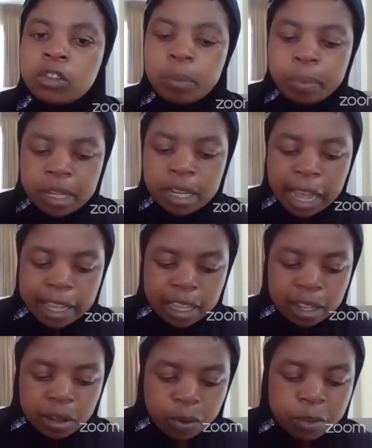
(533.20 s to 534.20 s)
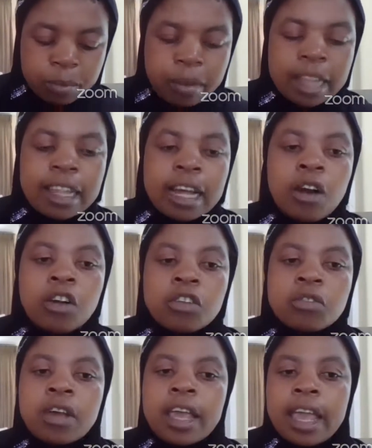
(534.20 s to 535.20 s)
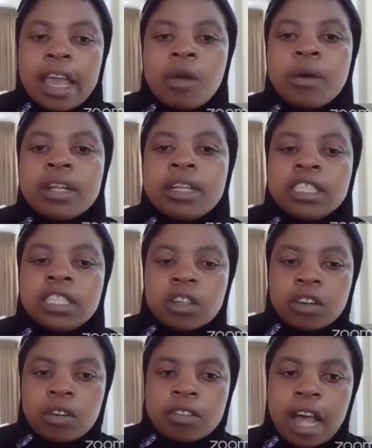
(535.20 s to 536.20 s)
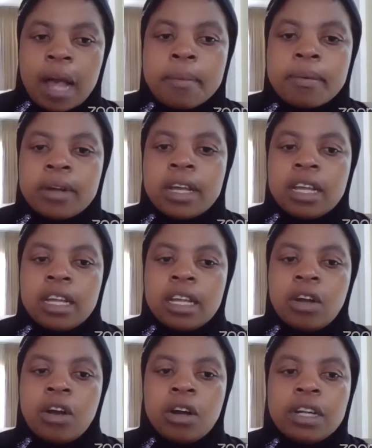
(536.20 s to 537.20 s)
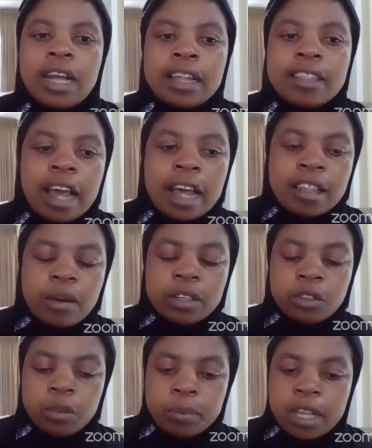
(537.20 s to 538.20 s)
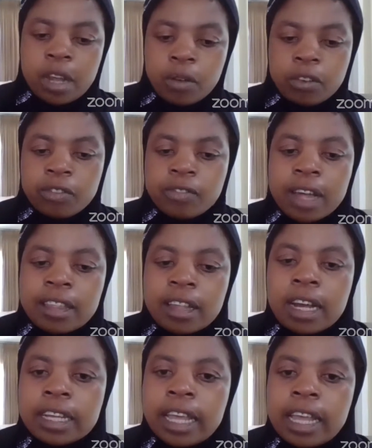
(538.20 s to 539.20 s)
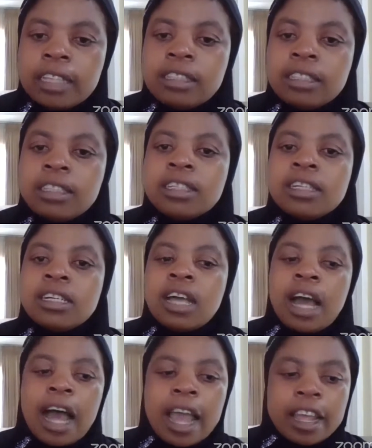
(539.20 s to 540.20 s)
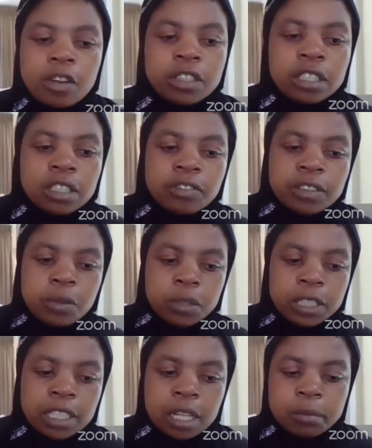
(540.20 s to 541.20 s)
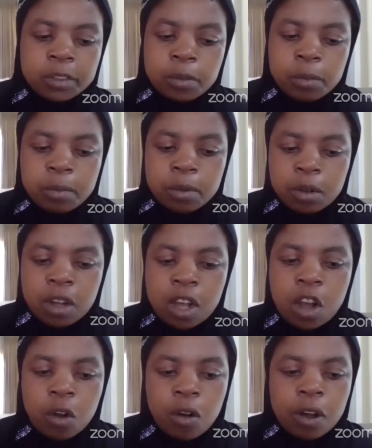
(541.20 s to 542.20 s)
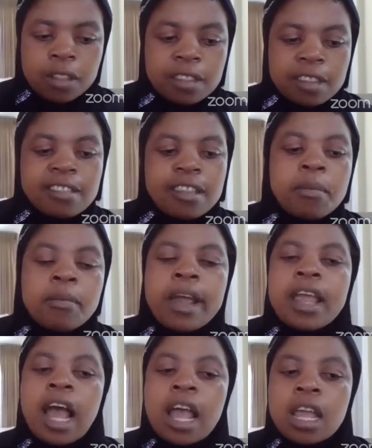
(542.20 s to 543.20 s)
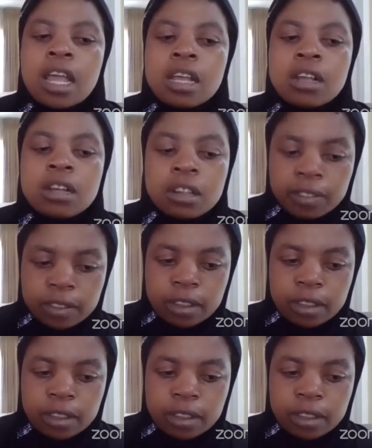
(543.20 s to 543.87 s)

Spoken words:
To be like a good mother also here when she grows up, or the other one to be a good father again. I don't even wish them to go the same way